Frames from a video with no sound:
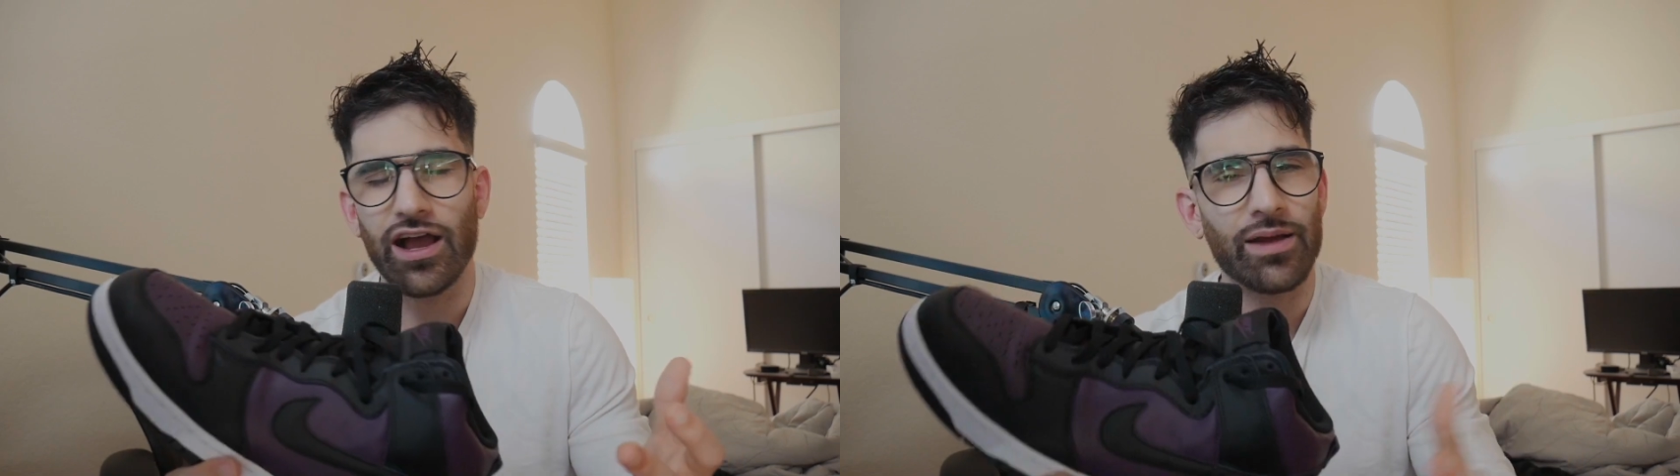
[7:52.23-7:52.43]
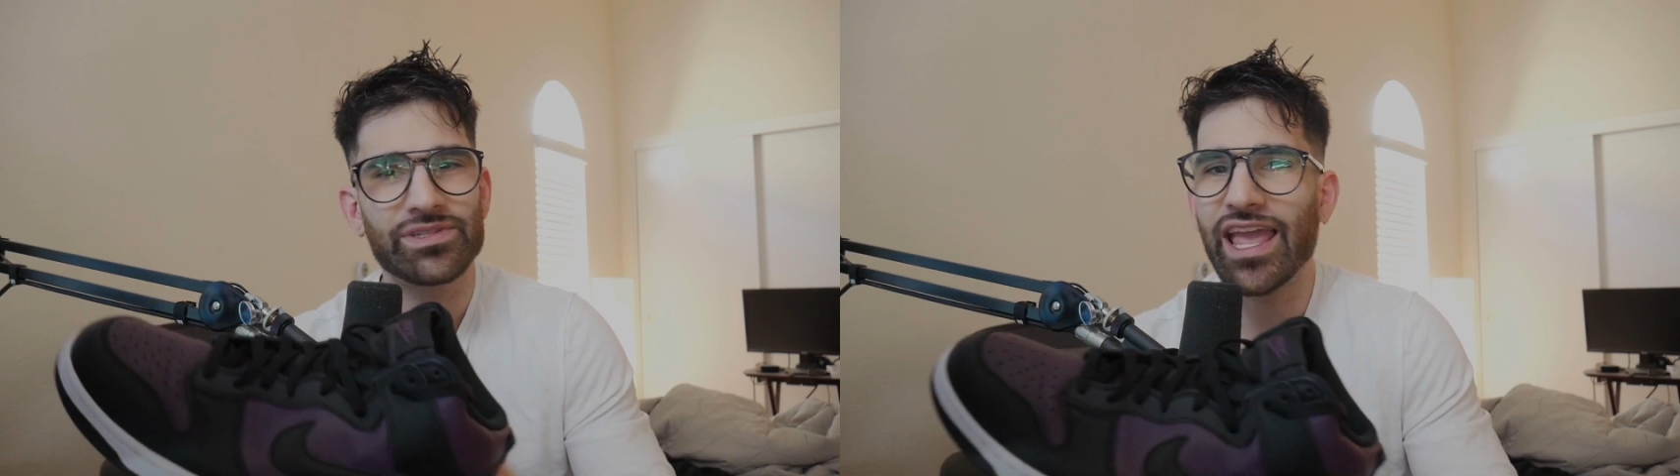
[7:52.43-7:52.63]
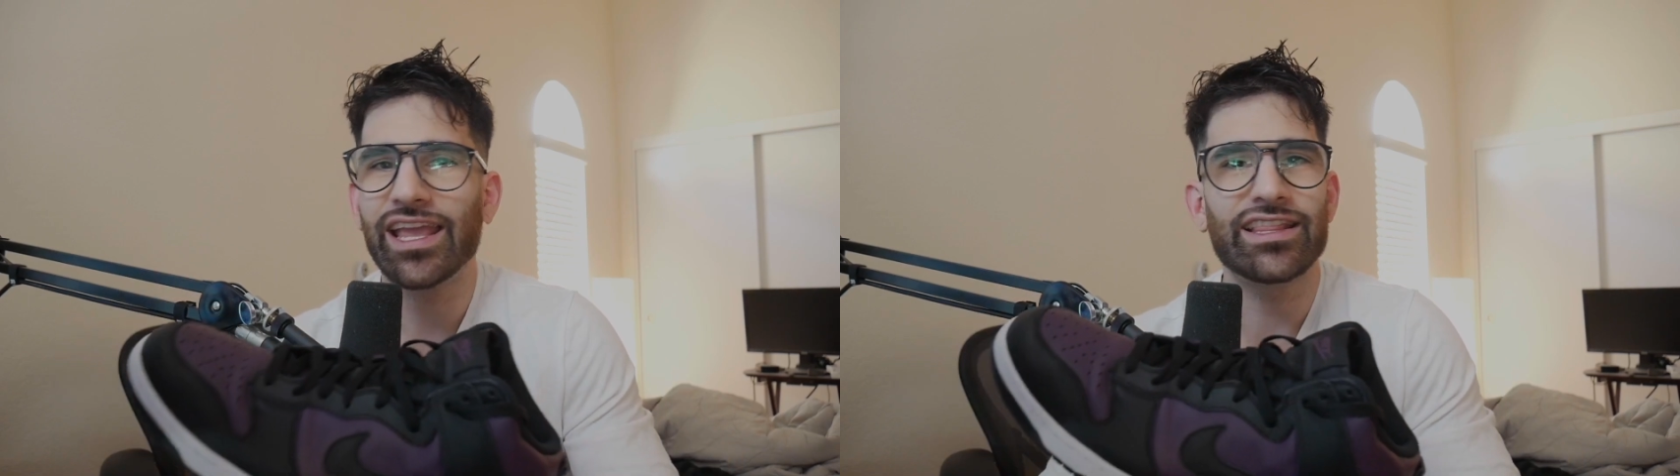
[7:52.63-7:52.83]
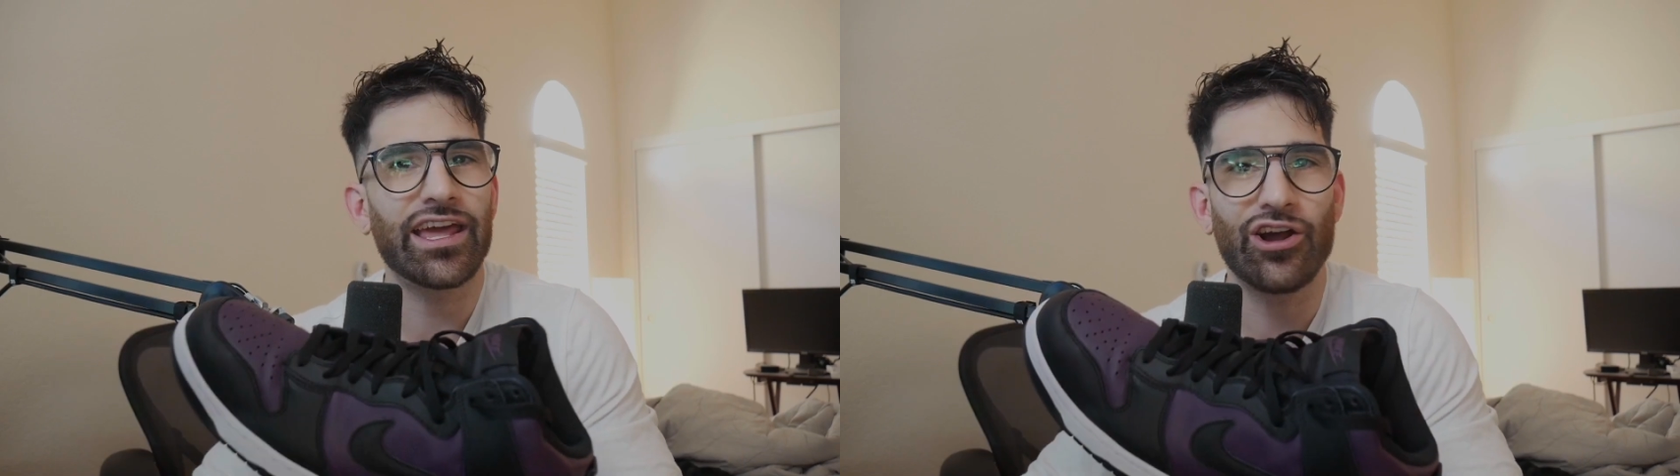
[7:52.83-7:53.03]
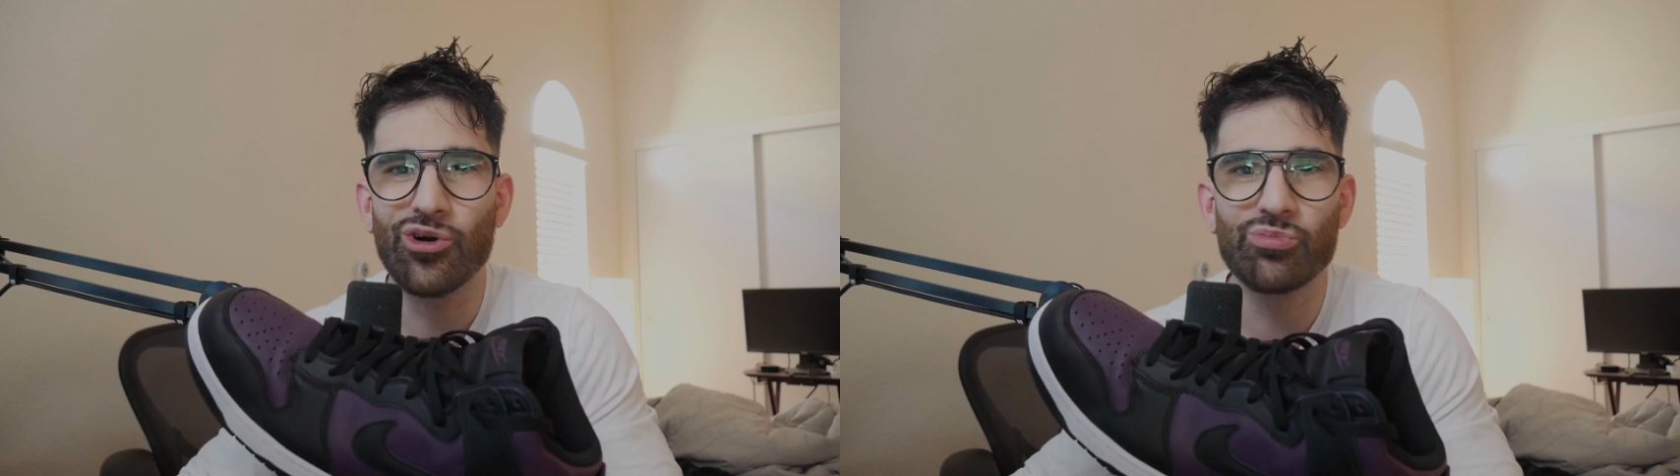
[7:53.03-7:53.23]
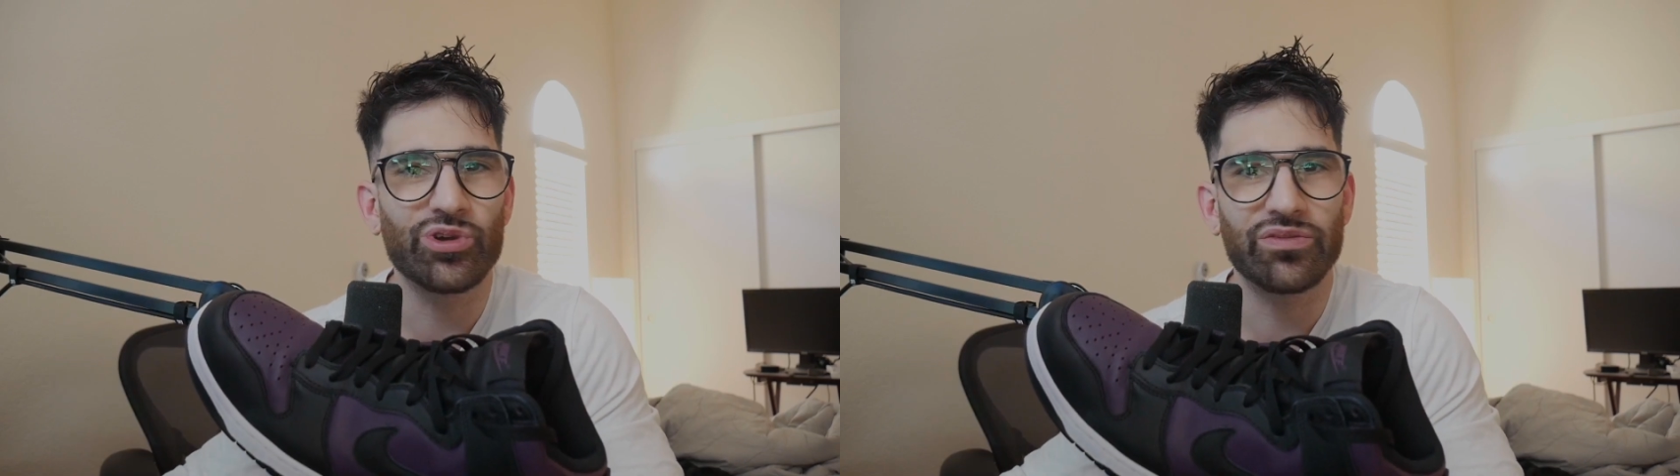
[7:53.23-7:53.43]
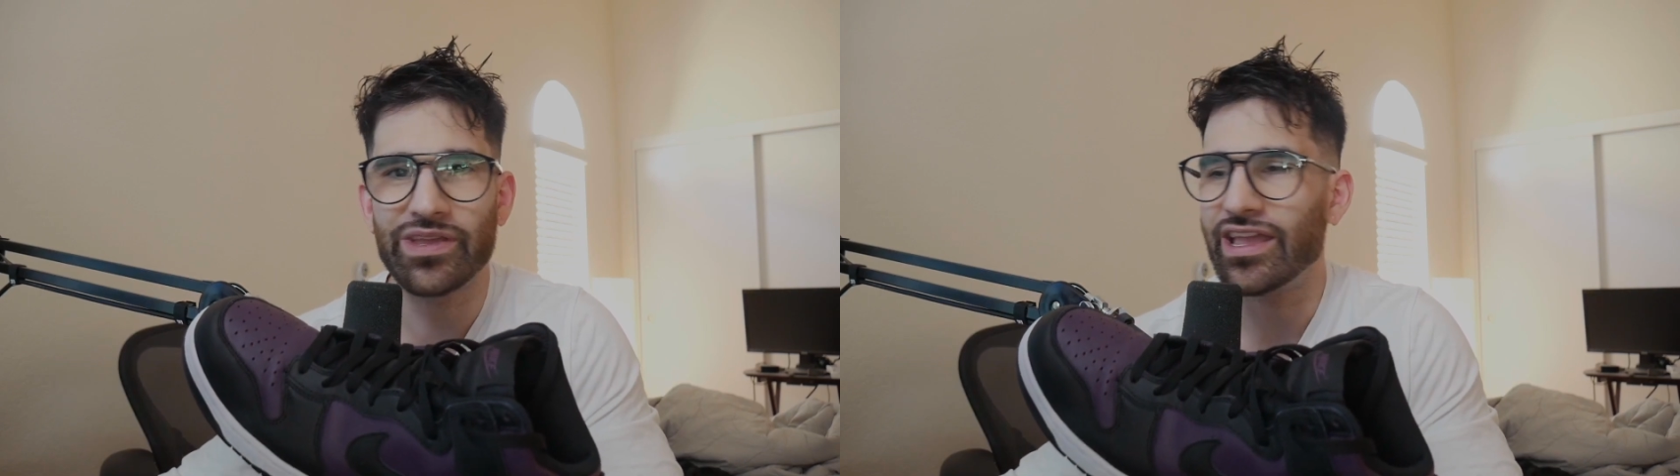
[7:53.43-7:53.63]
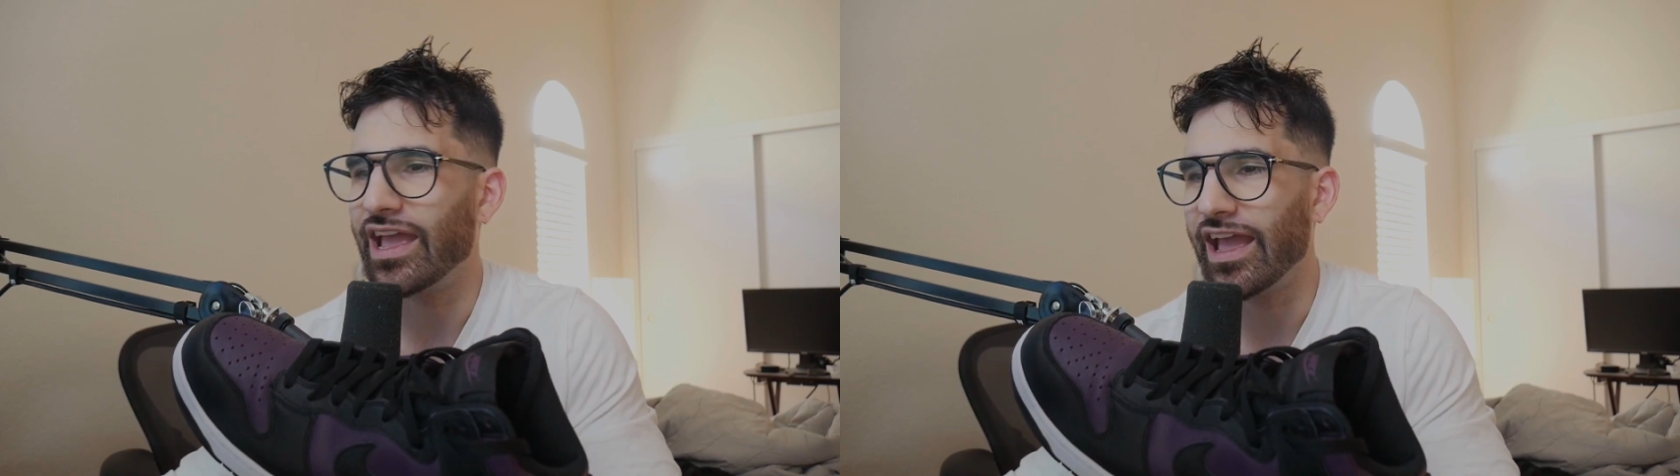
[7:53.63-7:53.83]
I'm taking that home with
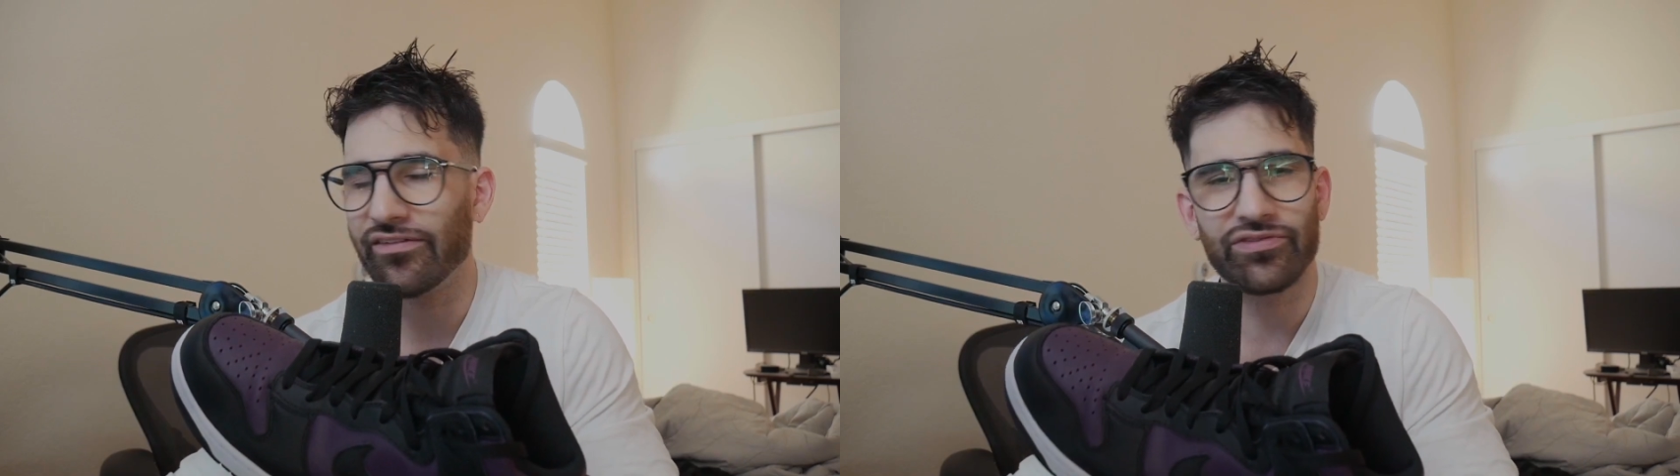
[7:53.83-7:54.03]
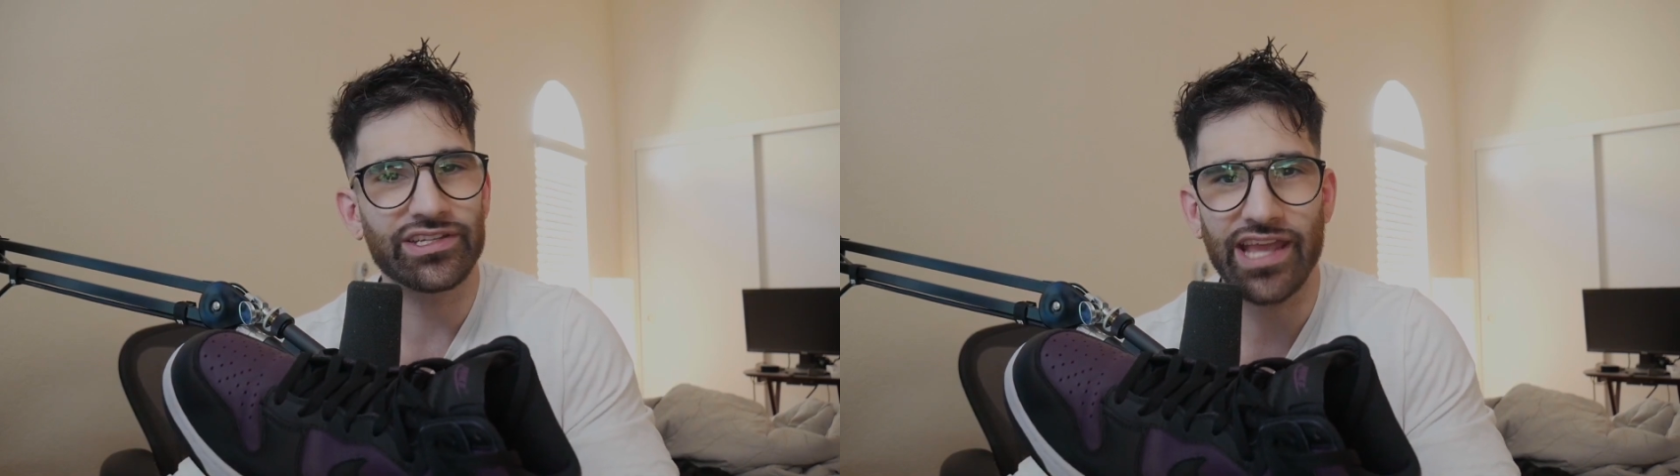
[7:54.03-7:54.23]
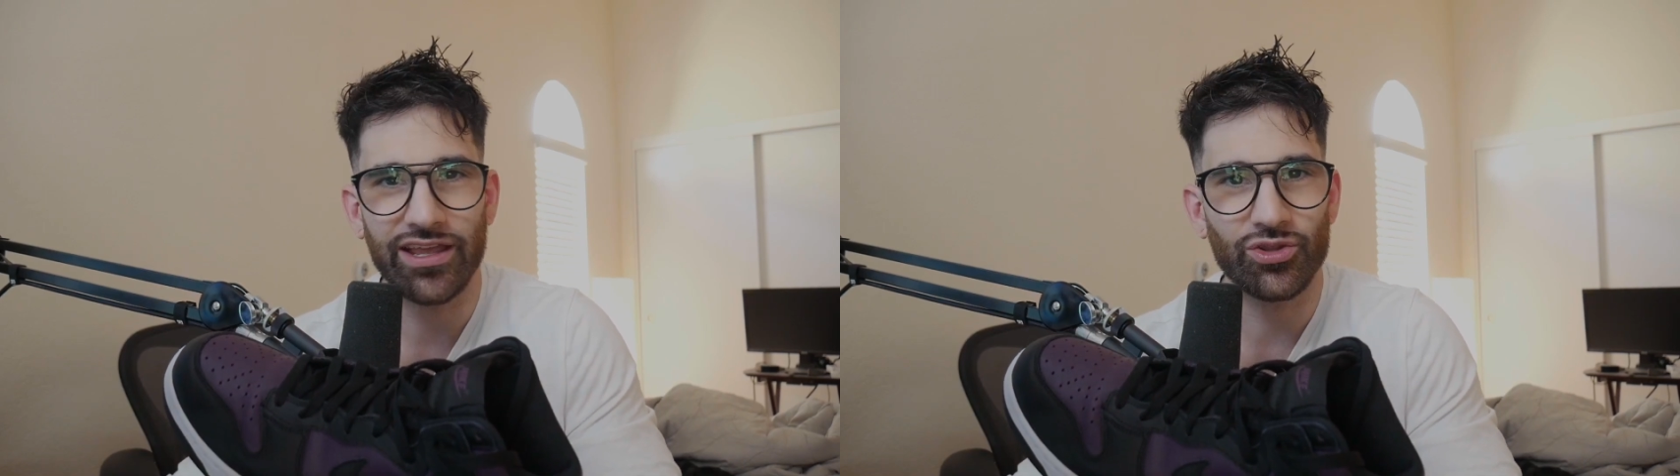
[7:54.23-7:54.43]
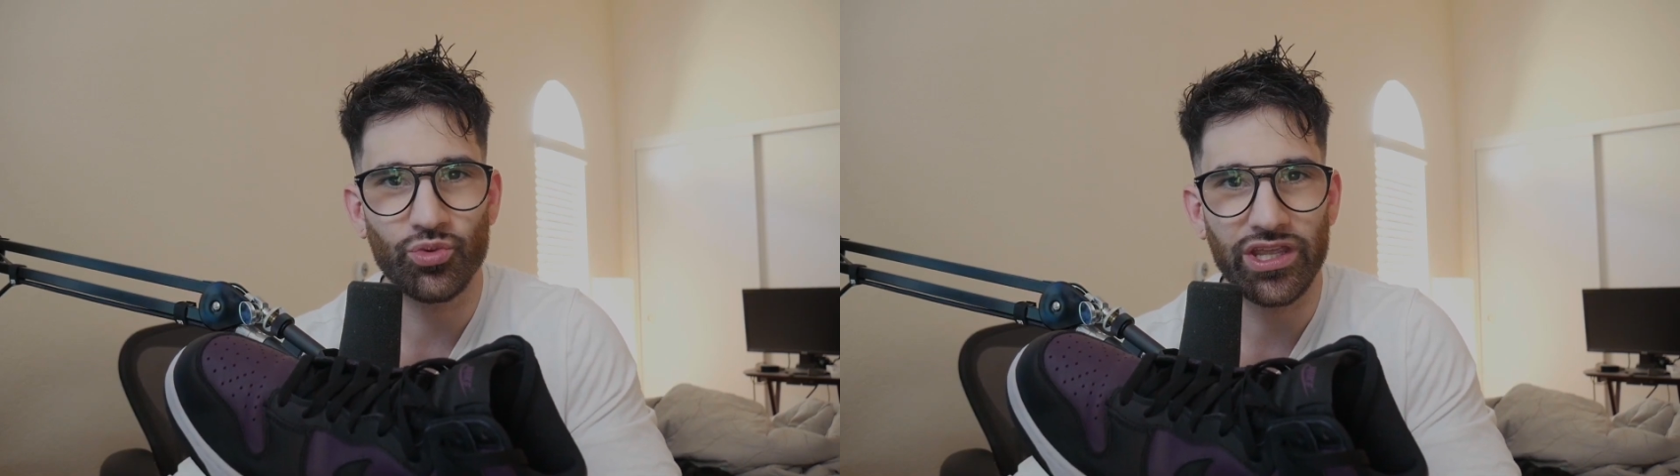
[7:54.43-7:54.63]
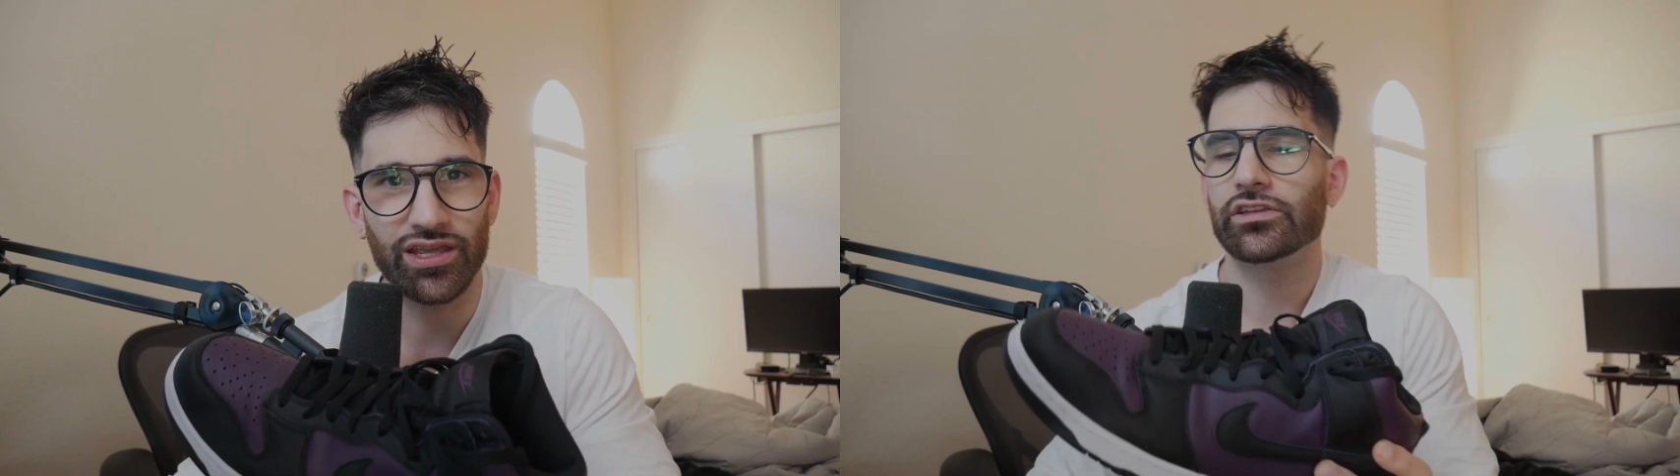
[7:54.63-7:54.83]
me every day of the week.